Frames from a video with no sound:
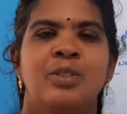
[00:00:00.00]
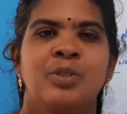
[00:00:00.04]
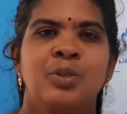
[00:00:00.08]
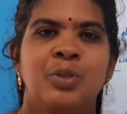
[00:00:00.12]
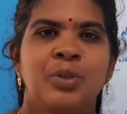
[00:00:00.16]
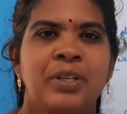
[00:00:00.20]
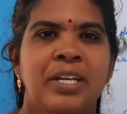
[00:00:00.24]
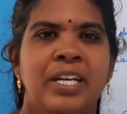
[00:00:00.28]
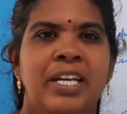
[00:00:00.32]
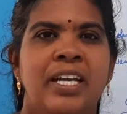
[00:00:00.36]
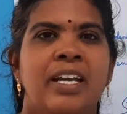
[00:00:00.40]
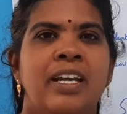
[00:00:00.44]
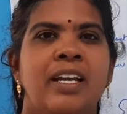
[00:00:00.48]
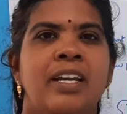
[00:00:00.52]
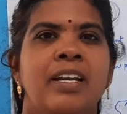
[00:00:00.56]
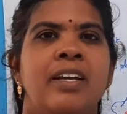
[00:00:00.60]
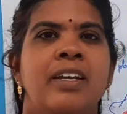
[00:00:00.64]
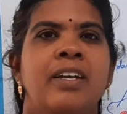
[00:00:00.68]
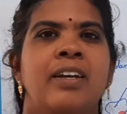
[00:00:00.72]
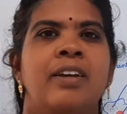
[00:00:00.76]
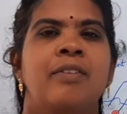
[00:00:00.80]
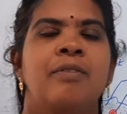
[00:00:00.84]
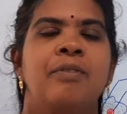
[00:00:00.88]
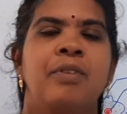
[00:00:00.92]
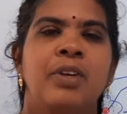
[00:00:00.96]
Today,
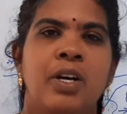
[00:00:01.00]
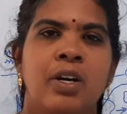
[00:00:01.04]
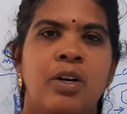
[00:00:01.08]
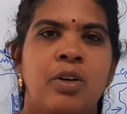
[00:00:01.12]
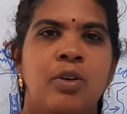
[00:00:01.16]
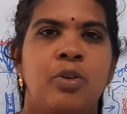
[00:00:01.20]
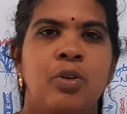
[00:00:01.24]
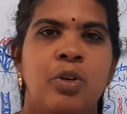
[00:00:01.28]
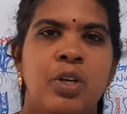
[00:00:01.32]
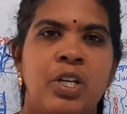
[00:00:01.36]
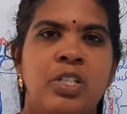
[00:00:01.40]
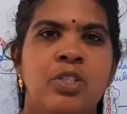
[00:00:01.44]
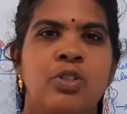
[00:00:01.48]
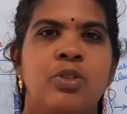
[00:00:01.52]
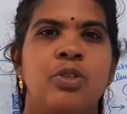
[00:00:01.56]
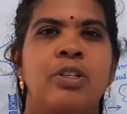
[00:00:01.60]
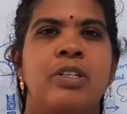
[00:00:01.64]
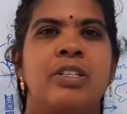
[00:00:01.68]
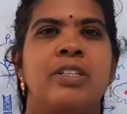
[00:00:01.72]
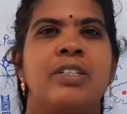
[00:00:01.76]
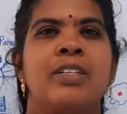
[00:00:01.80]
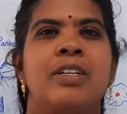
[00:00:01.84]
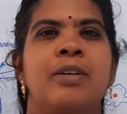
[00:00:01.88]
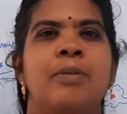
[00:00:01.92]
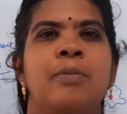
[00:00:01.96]
we are going to
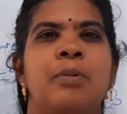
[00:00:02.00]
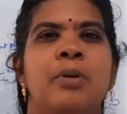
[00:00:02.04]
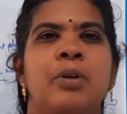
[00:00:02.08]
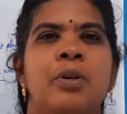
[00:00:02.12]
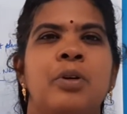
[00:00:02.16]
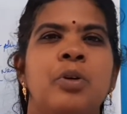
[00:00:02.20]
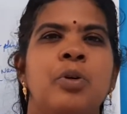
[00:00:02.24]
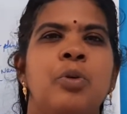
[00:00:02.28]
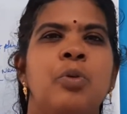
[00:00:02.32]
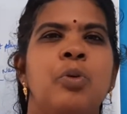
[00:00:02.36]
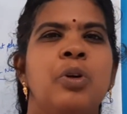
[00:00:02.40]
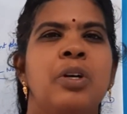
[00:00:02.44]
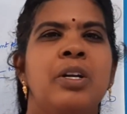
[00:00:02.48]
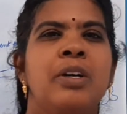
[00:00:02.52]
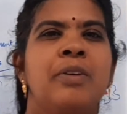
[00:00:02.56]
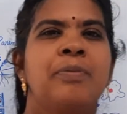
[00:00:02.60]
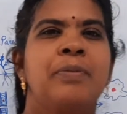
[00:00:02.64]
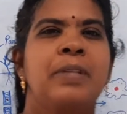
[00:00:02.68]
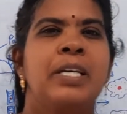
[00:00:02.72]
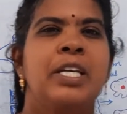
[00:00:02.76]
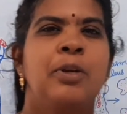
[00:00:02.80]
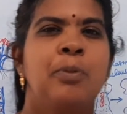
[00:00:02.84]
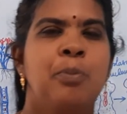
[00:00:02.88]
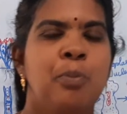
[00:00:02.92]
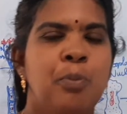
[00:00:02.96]
learn about one
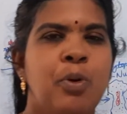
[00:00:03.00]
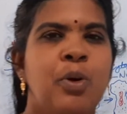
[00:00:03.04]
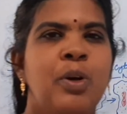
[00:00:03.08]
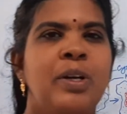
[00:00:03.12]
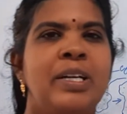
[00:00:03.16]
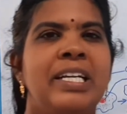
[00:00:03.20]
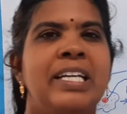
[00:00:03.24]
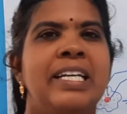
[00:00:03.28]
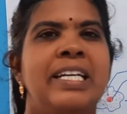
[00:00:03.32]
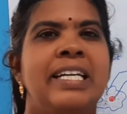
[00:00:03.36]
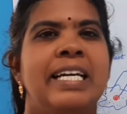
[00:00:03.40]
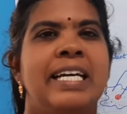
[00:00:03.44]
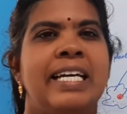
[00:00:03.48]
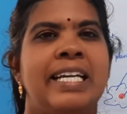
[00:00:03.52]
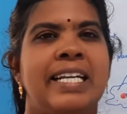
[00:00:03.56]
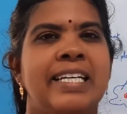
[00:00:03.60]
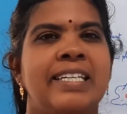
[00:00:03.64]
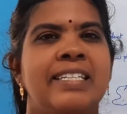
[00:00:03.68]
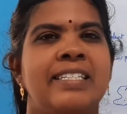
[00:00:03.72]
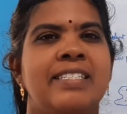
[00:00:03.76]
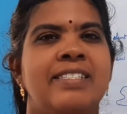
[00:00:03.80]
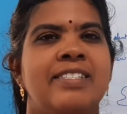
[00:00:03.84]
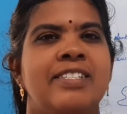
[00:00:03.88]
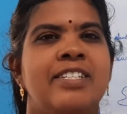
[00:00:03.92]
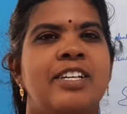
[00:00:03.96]
of the important
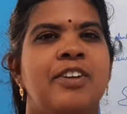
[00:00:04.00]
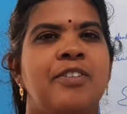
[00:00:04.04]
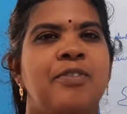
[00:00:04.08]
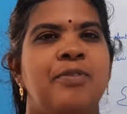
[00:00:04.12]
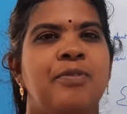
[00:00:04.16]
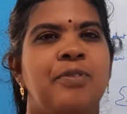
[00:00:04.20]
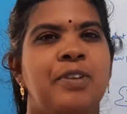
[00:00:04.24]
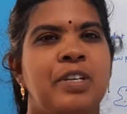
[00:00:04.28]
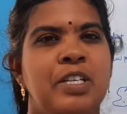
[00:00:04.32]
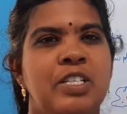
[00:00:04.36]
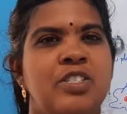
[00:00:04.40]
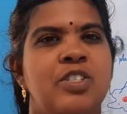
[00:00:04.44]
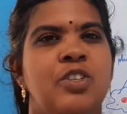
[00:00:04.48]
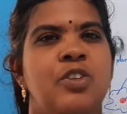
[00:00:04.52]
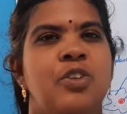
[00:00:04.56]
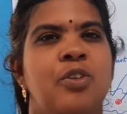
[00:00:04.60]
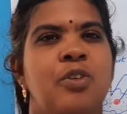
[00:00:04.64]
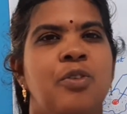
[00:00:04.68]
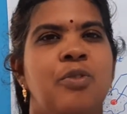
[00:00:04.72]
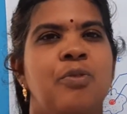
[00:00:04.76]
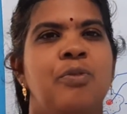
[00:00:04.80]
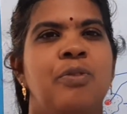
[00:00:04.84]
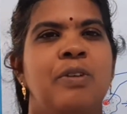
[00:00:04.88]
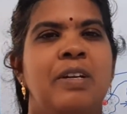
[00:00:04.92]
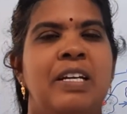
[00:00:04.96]
characteristic feature
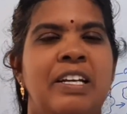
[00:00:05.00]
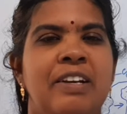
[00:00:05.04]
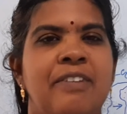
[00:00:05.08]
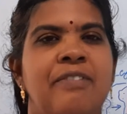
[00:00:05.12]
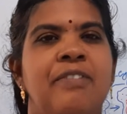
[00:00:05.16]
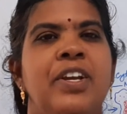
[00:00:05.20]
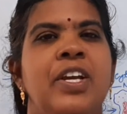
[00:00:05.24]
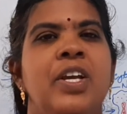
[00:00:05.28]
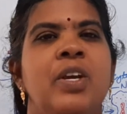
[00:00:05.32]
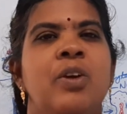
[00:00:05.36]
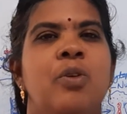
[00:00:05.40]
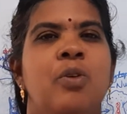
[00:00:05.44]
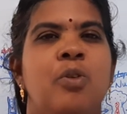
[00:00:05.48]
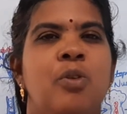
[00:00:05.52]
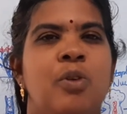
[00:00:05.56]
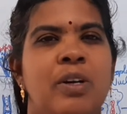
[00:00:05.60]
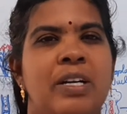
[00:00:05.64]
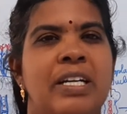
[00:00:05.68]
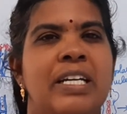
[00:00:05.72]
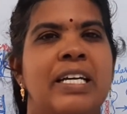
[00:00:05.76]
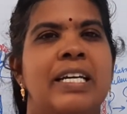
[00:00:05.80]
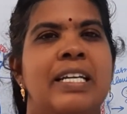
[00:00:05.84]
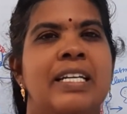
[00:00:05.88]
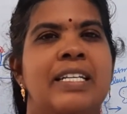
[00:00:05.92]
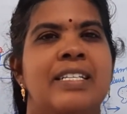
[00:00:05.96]
of living
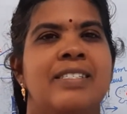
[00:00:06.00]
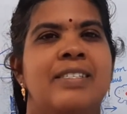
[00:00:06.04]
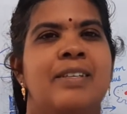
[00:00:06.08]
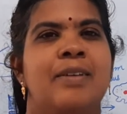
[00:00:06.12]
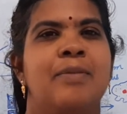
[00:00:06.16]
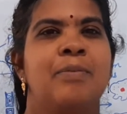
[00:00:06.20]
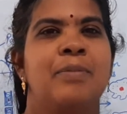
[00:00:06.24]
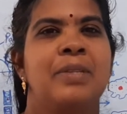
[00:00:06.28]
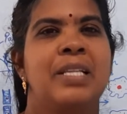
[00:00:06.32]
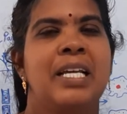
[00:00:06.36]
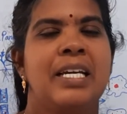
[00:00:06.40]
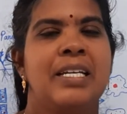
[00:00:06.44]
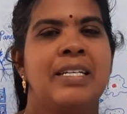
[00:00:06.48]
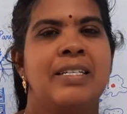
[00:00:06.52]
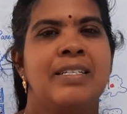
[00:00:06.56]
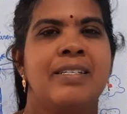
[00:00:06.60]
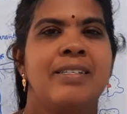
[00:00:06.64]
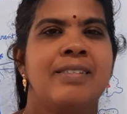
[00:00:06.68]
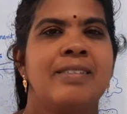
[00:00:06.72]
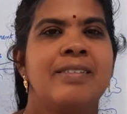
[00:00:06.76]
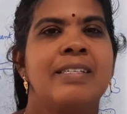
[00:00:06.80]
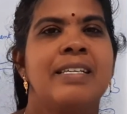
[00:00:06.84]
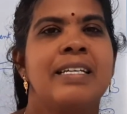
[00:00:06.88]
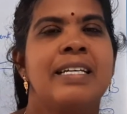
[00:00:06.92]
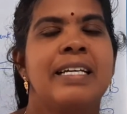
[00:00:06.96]
organism, that
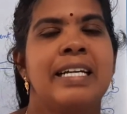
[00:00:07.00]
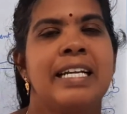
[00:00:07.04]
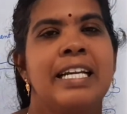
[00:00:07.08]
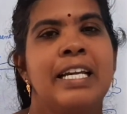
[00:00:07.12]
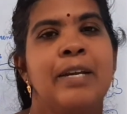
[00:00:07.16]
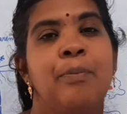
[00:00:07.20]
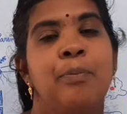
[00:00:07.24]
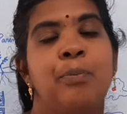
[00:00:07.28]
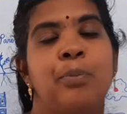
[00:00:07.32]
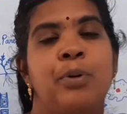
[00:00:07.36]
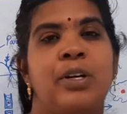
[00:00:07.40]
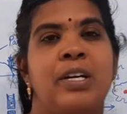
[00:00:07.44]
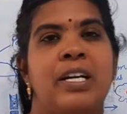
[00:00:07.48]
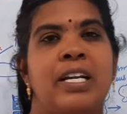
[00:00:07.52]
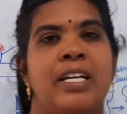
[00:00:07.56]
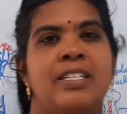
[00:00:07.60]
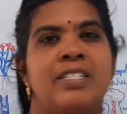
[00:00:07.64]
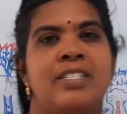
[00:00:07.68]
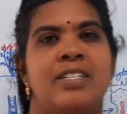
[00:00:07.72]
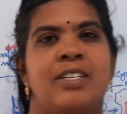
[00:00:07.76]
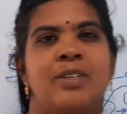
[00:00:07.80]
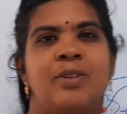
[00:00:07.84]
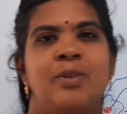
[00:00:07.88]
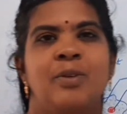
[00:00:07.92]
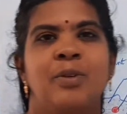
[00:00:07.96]
is
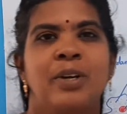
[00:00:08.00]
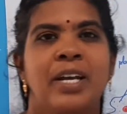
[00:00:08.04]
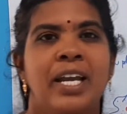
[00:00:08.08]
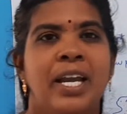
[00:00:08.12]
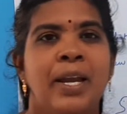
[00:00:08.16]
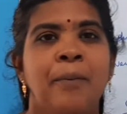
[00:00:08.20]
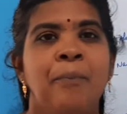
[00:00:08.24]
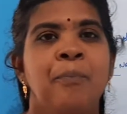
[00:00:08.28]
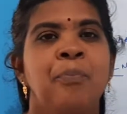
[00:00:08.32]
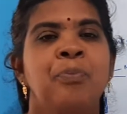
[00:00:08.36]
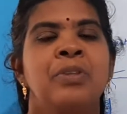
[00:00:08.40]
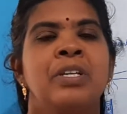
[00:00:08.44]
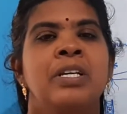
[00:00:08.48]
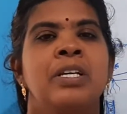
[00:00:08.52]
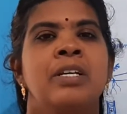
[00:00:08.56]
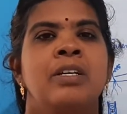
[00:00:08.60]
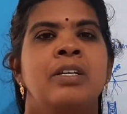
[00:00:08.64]
reproduction. Okay?